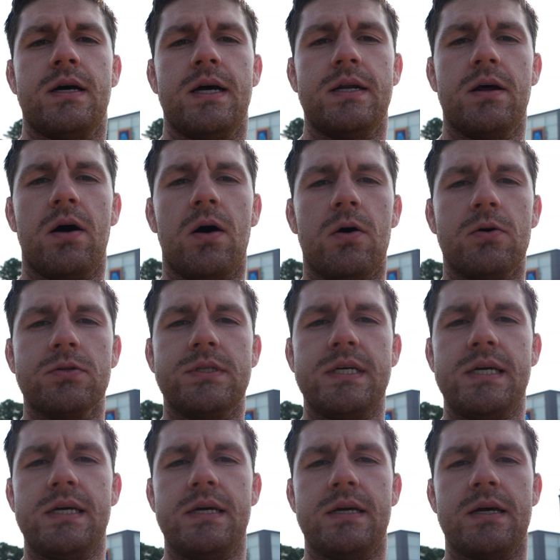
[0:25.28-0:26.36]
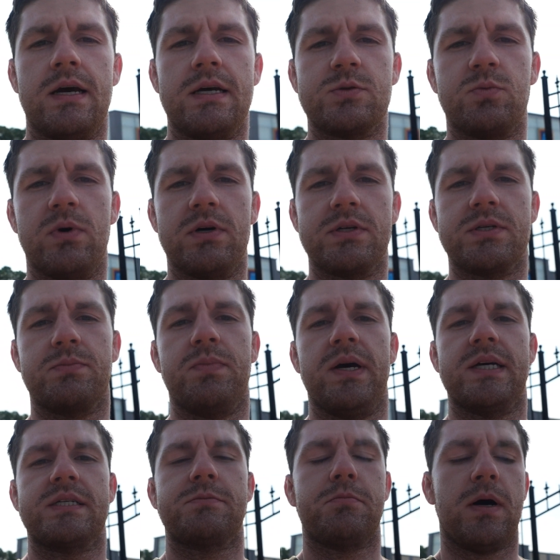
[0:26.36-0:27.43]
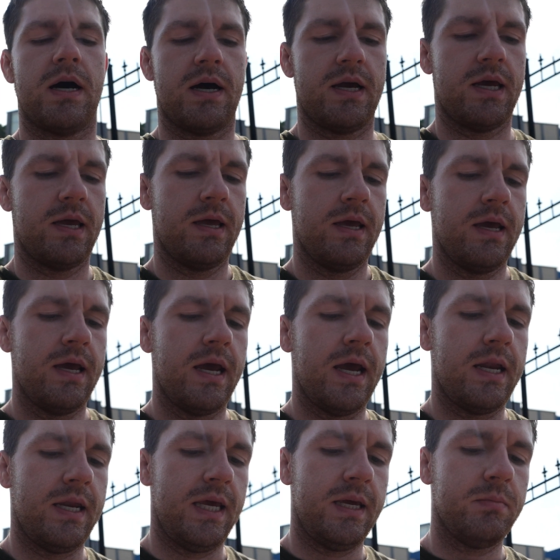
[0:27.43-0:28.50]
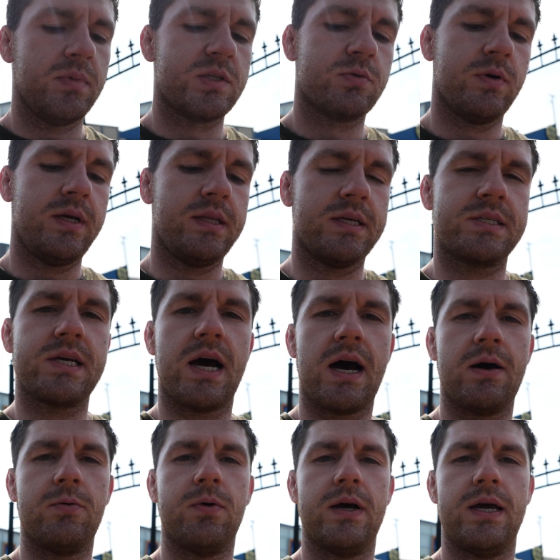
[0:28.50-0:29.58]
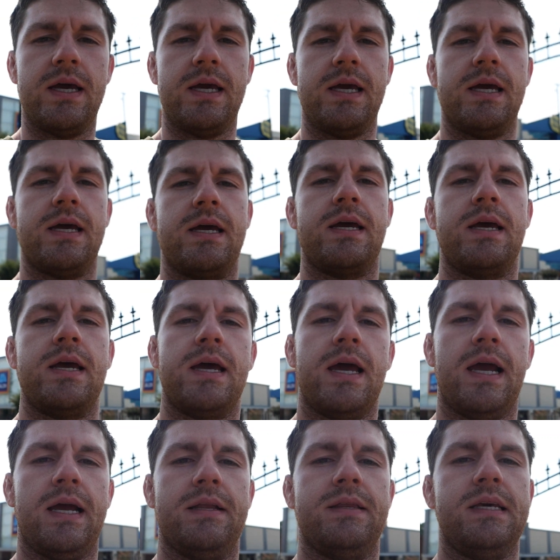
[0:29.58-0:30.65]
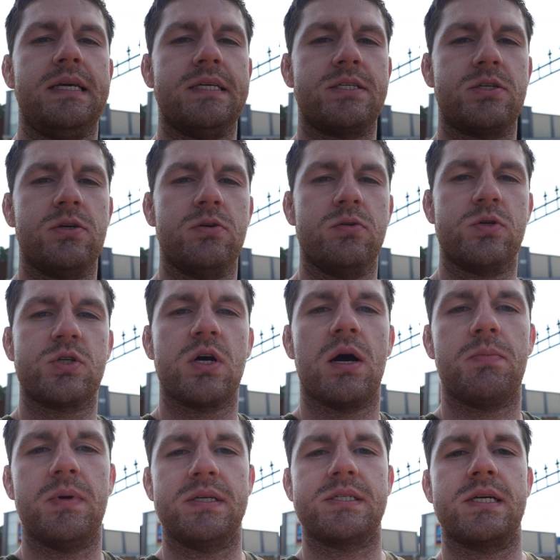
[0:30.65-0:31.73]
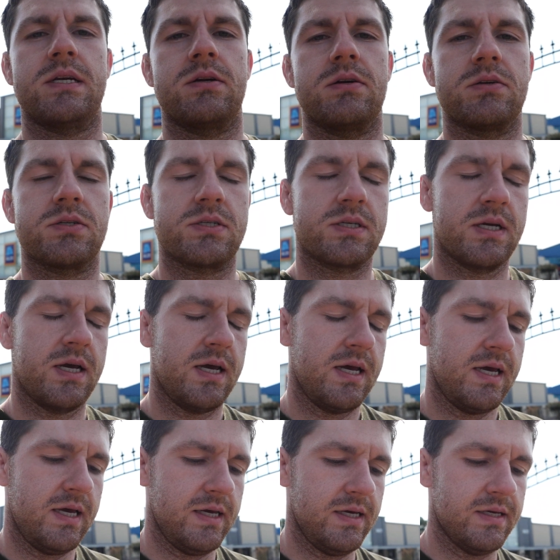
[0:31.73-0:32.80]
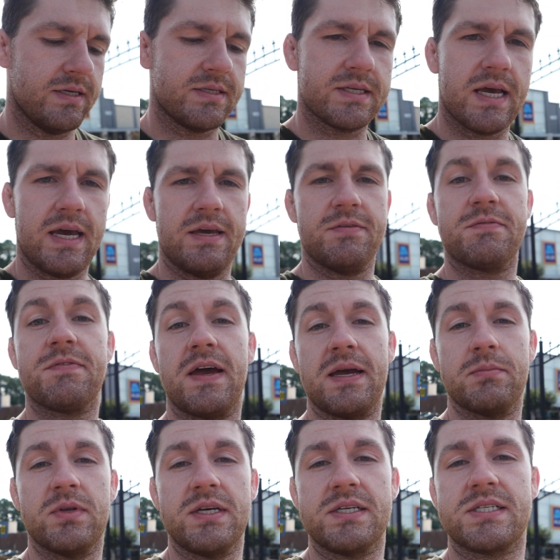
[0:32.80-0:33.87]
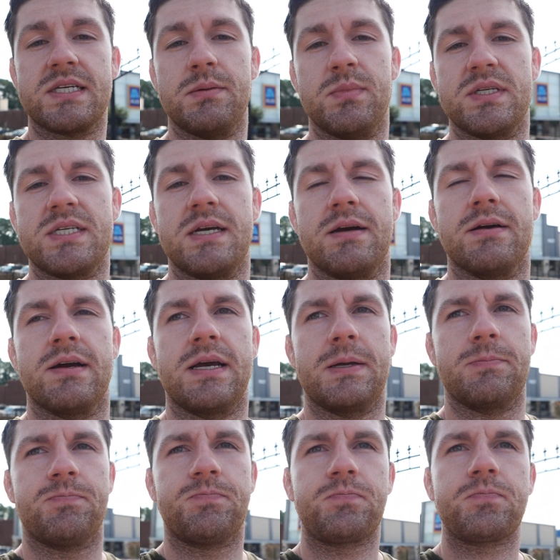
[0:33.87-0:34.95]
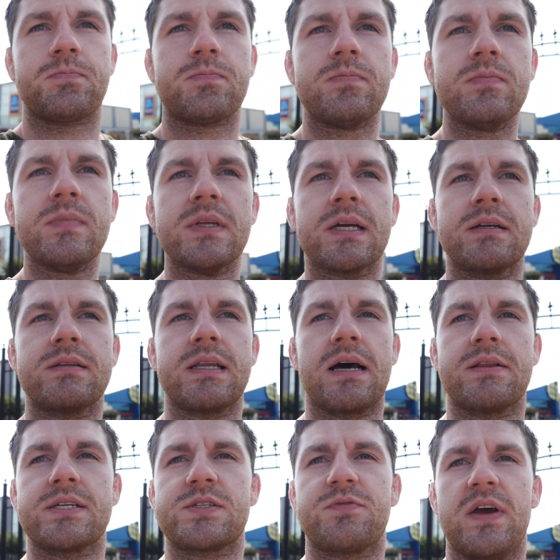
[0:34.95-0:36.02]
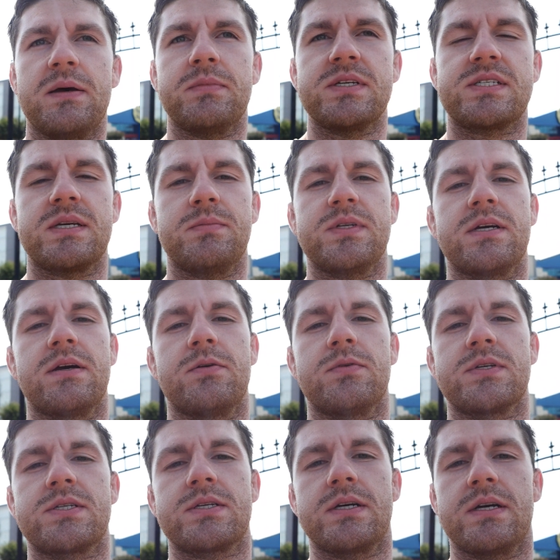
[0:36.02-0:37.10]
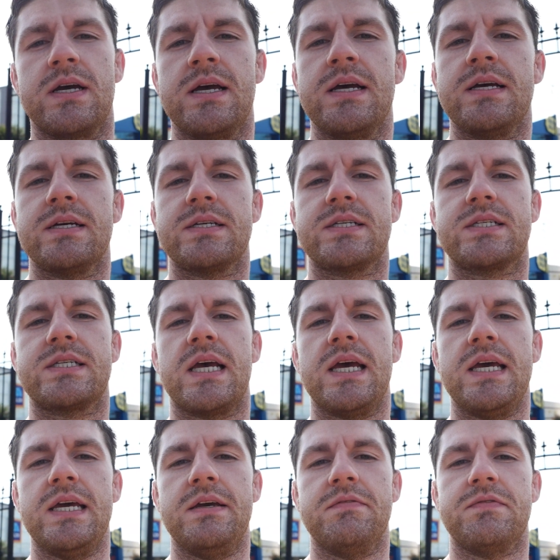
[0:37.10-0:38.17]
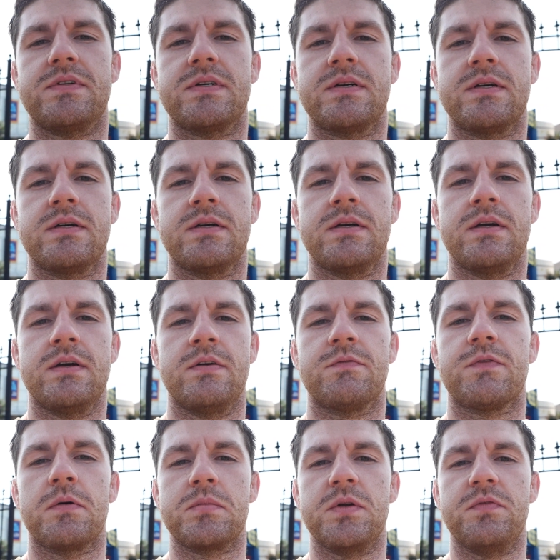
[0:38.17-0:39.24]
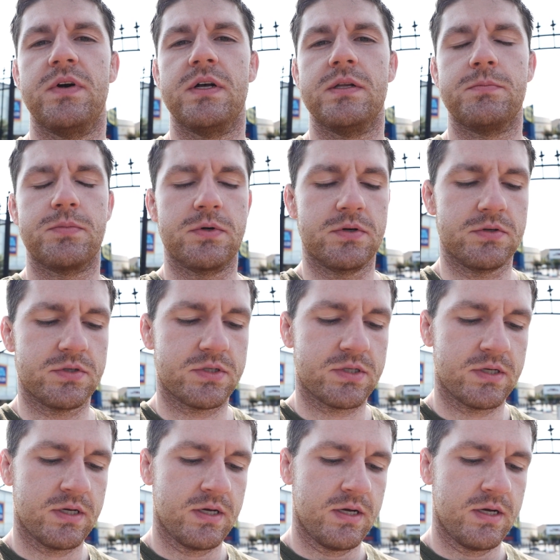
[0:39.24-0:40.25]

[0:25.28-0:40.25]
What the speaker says: an Aldi as well as a Best Buy. And in between this highway and these two shopping centers is a family cemetery. Now, this family cemetery was saved from developers.